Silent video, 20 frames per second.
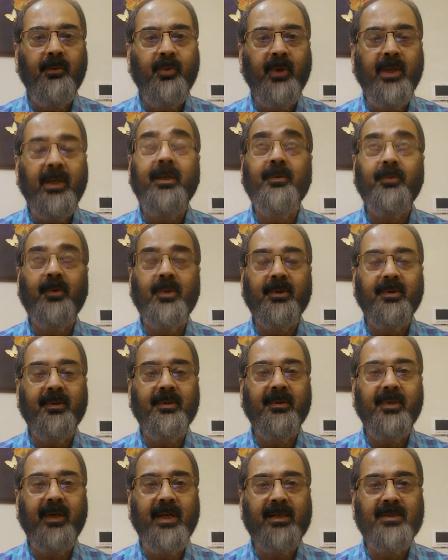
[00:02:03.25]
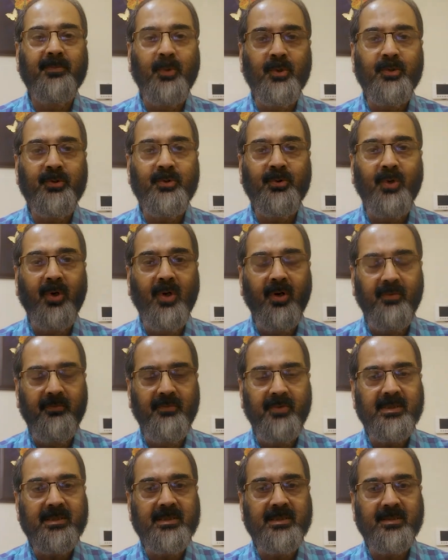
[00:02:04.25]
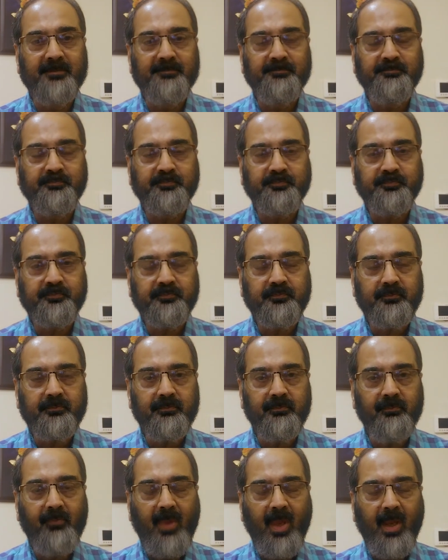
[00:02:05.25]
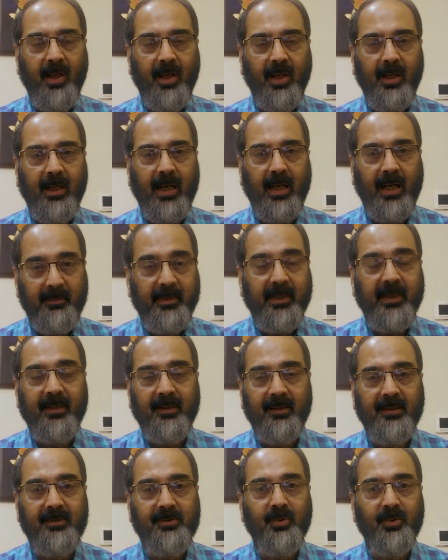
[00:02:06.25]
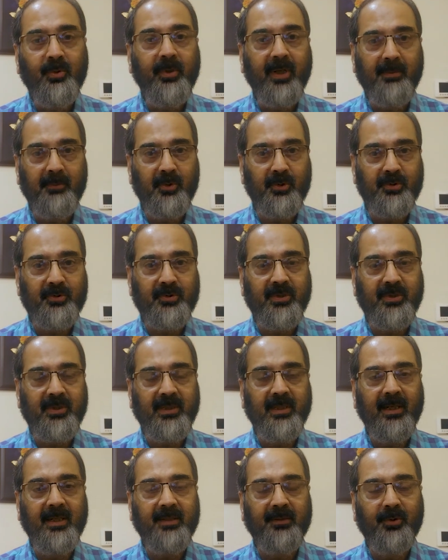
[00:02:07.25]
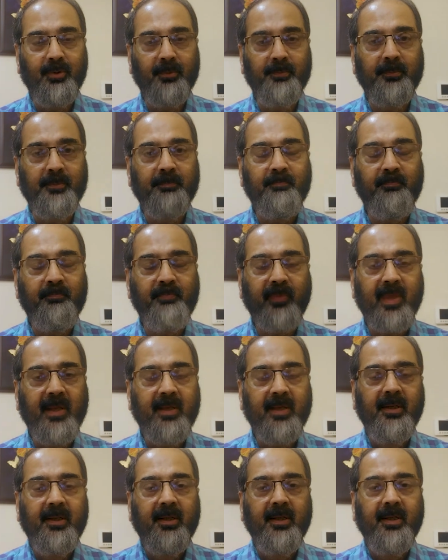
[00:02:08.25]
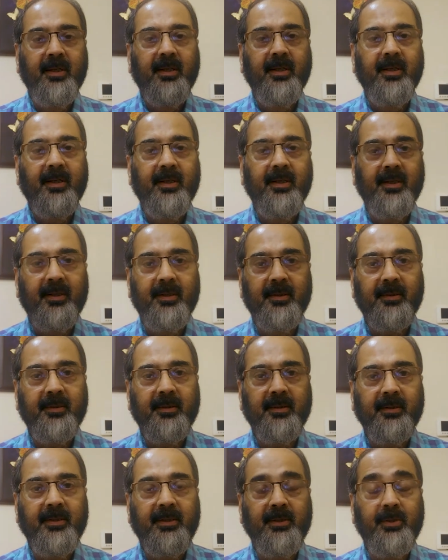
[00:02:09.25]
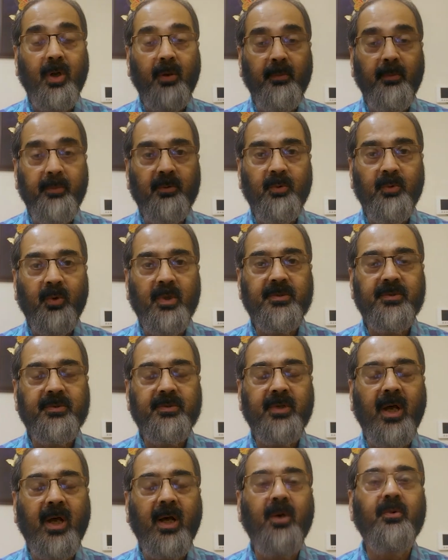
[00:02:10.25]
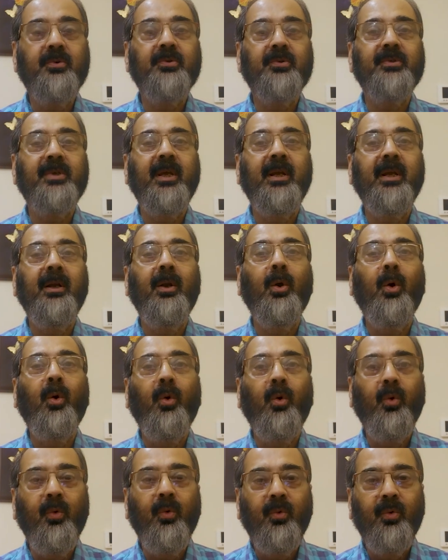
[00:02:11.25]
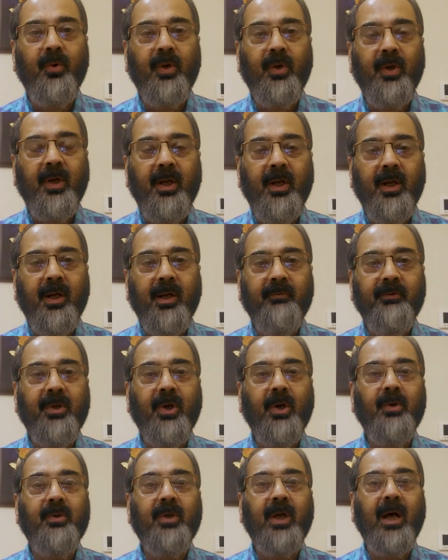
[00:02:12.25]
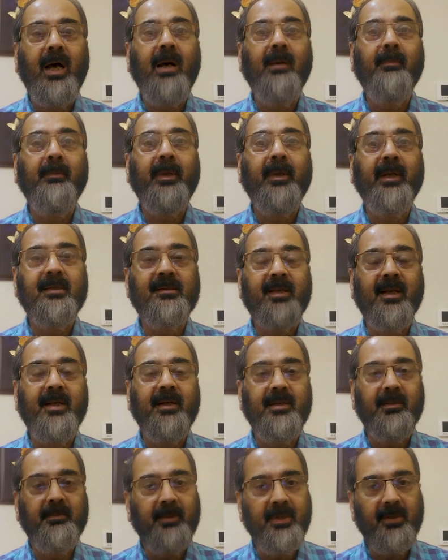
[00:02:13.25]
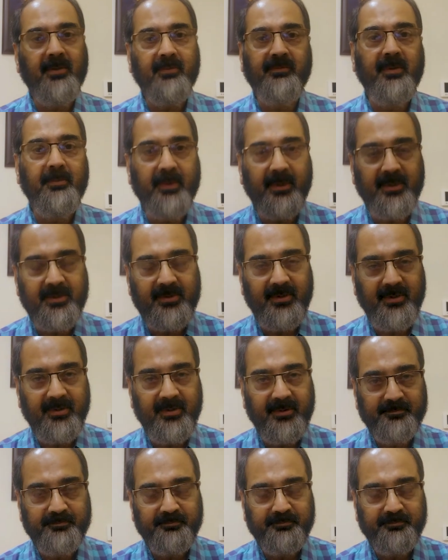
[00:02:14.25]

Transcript: when it was exposed to all of us, I being the junior most in that group, the topic was how to say no without harming the sentiment of the person.